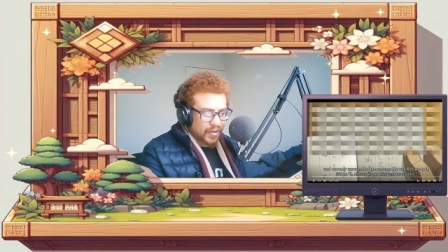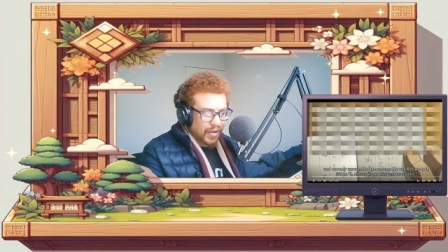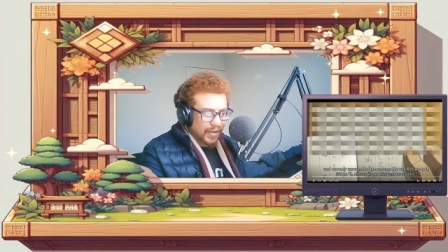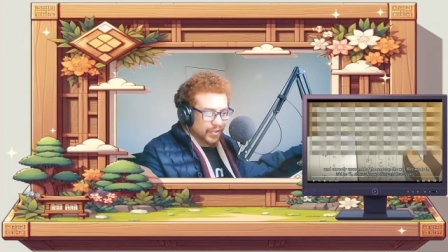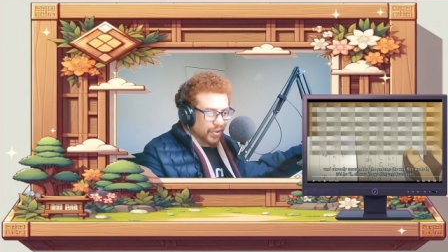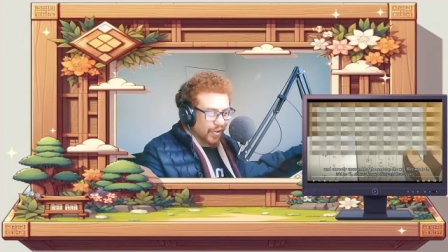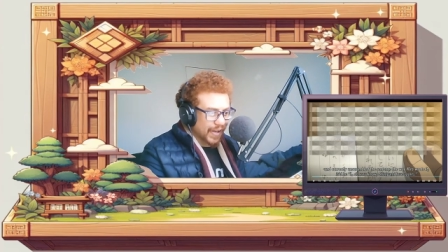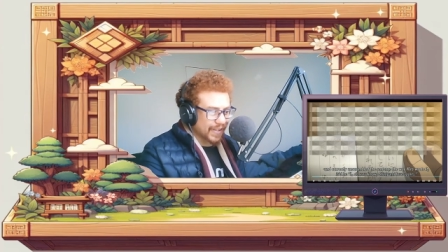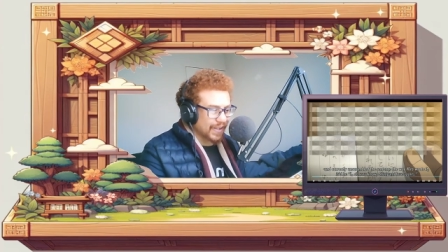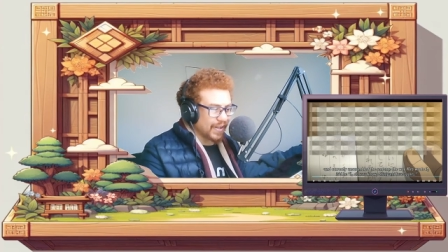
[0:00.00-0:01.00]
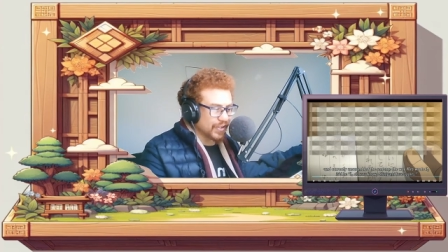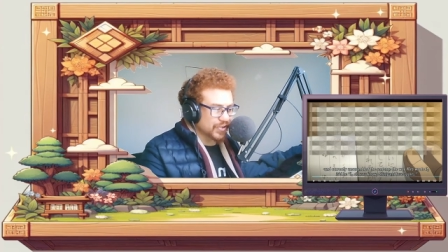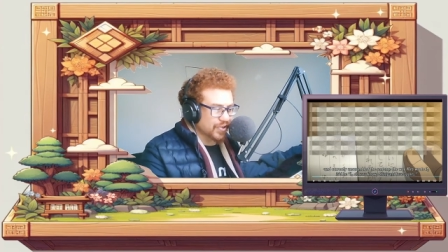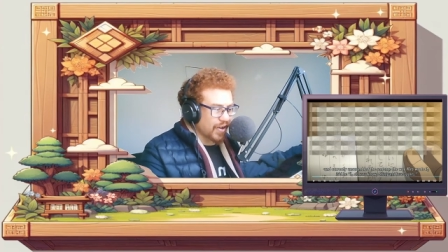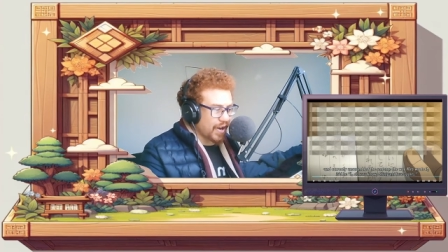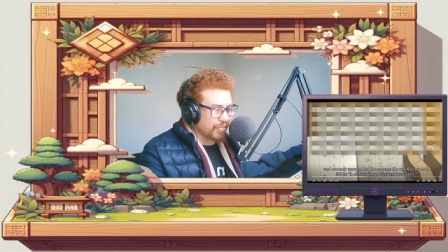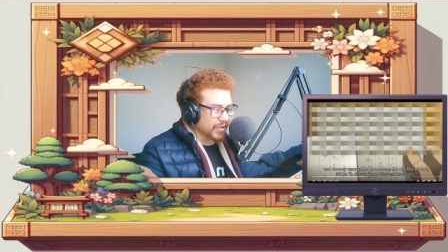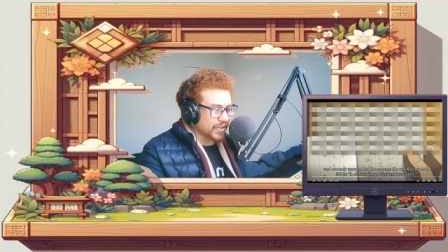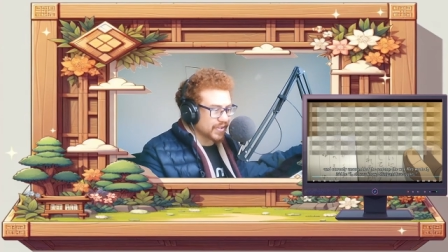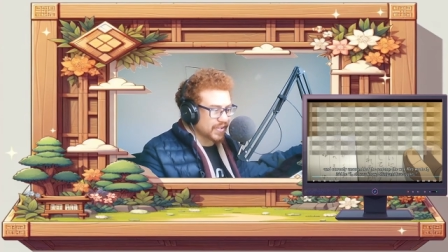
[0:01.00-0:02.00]
And correctly
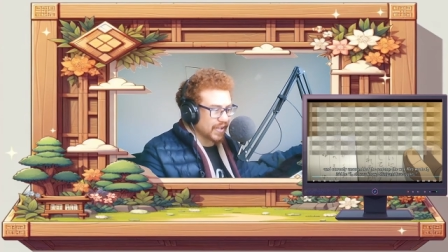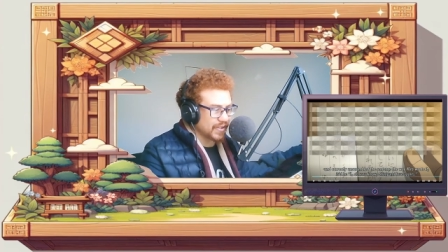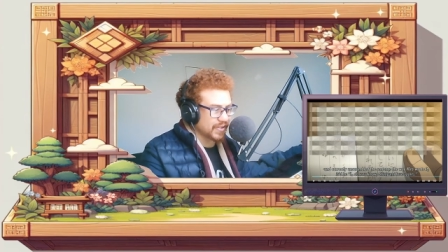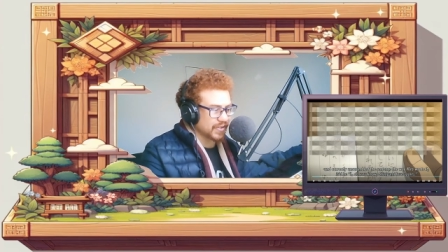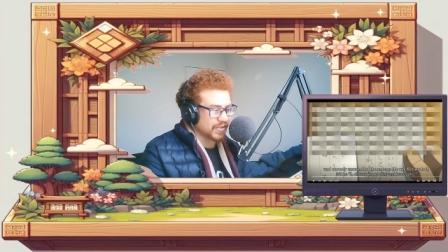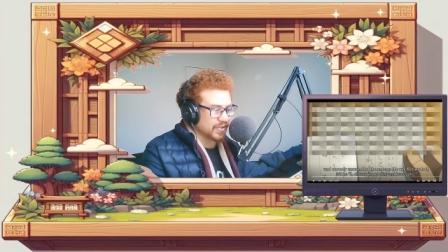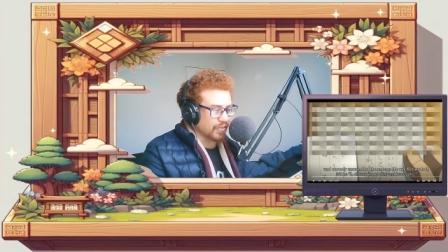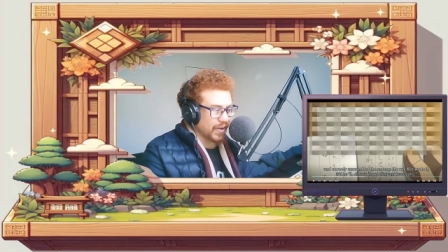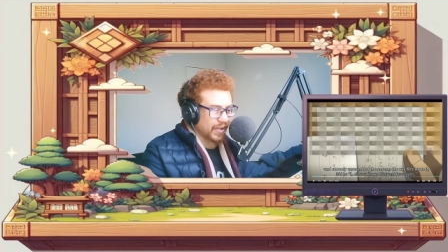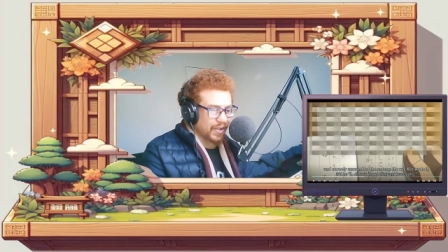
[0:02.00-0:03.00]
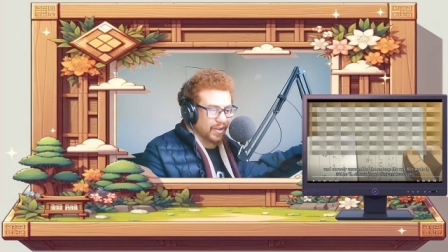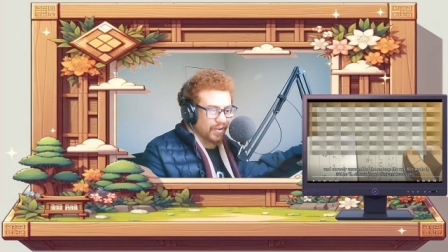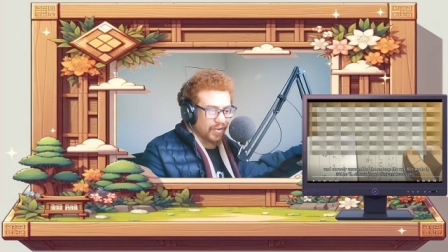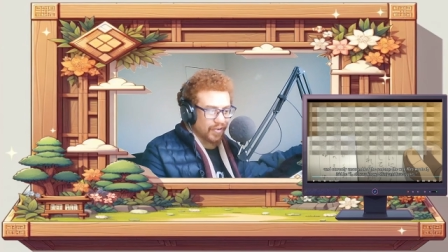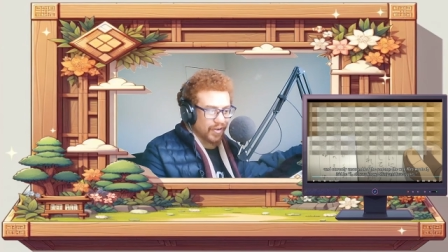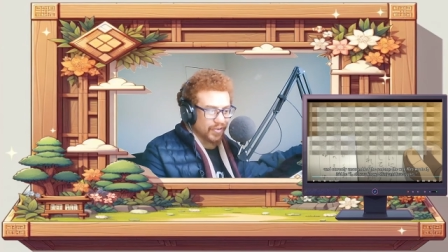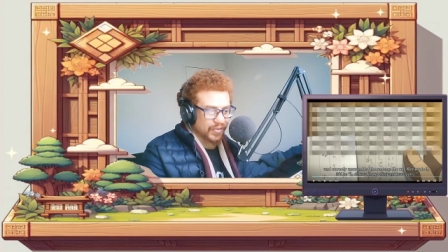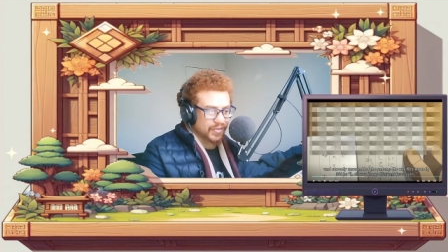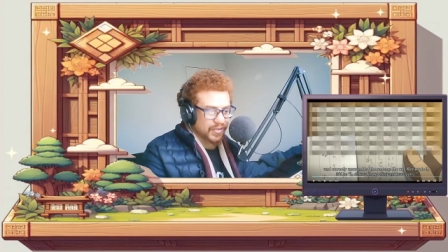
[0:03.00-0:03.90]
unscrambled the sentence the way Kira wrote,